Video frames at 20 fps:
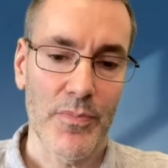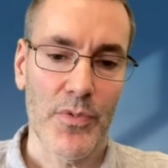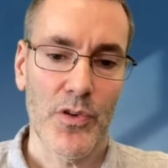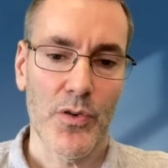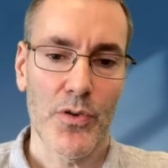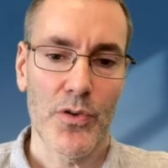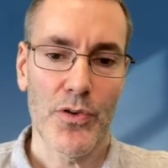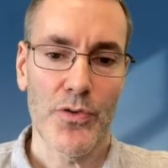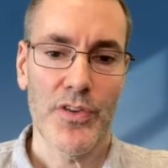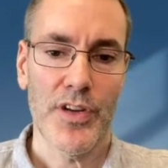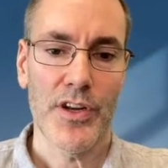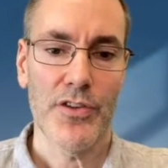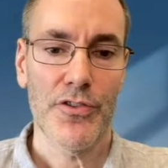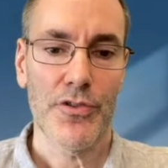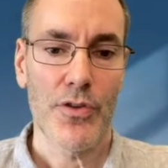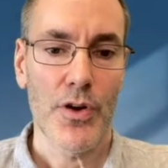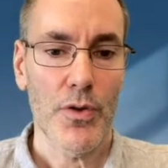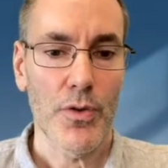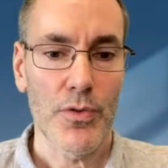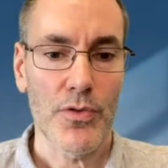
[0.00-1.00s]
So your teacher
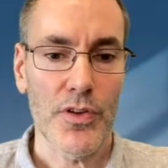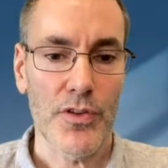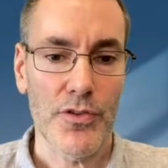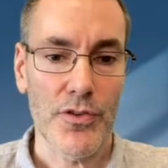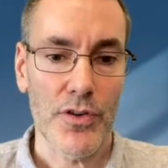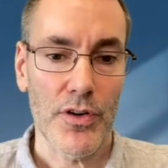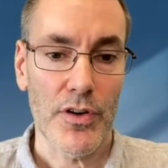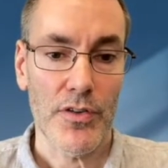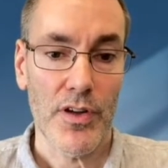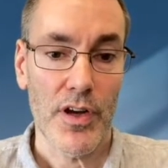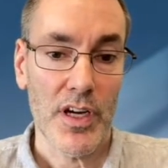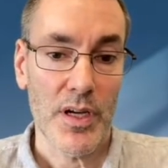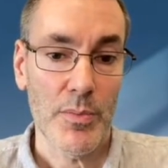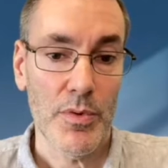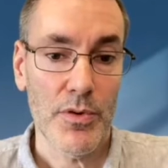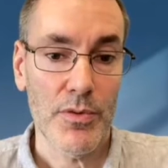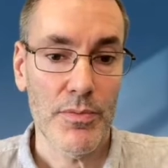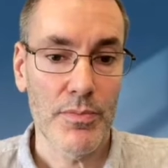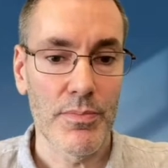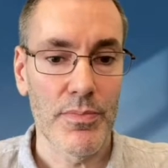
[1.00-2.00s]
knows that you're going to talk
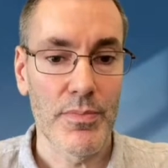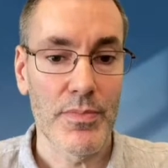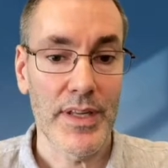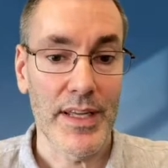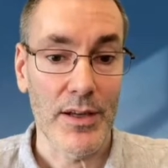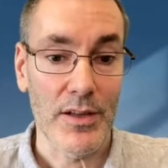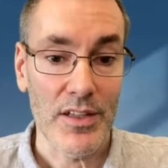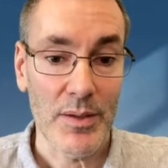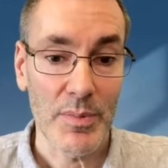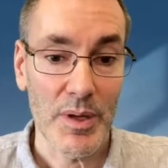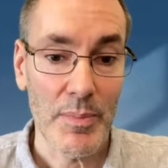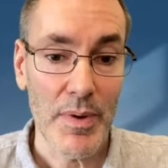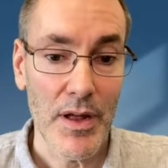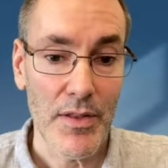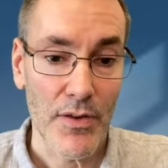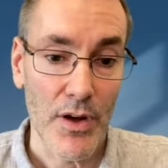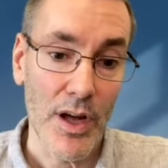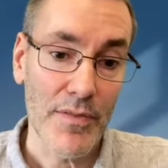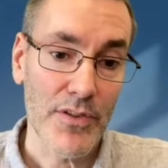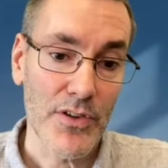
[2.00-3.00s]
about guilt and
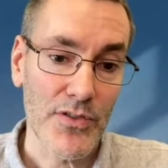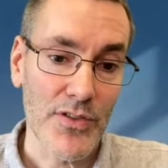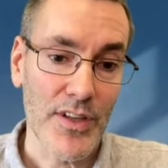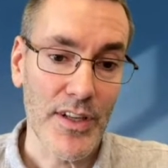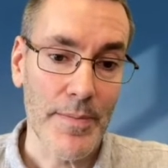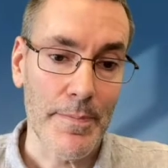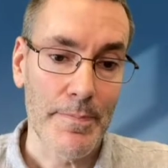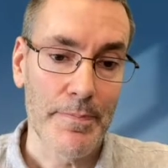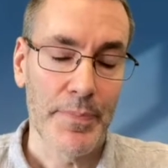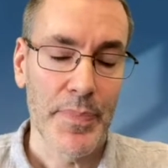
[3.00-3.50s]
Macbeth, obviously.